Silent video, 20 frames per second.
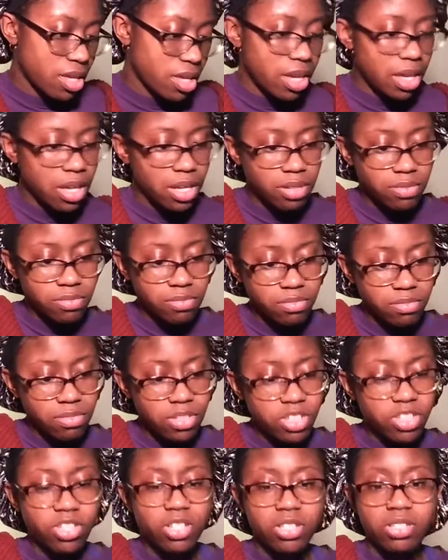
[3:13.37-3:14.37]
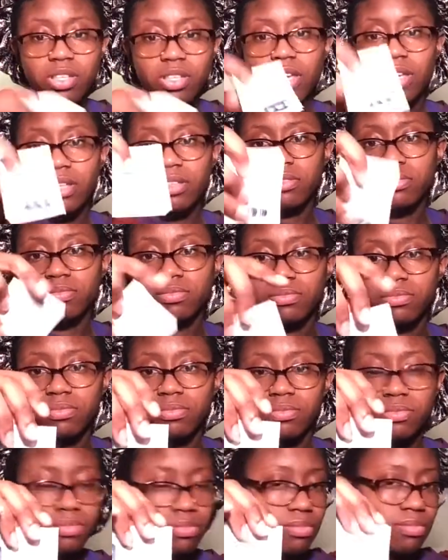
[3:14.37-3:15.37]
and it's just like
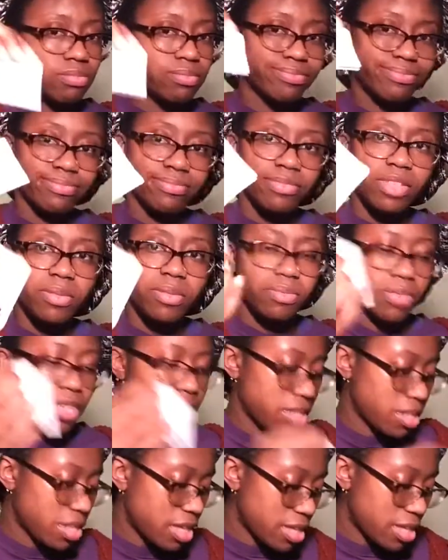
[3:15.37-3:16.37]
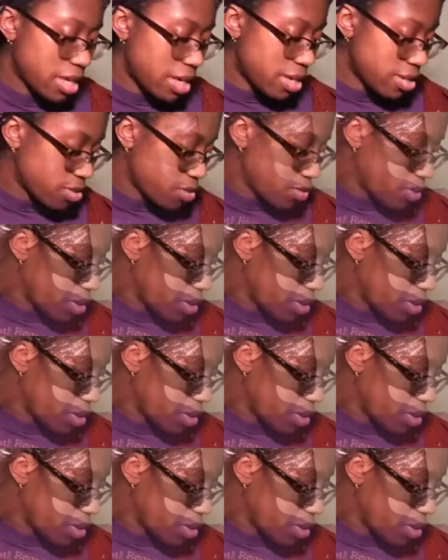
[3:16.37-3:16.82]
a thing that has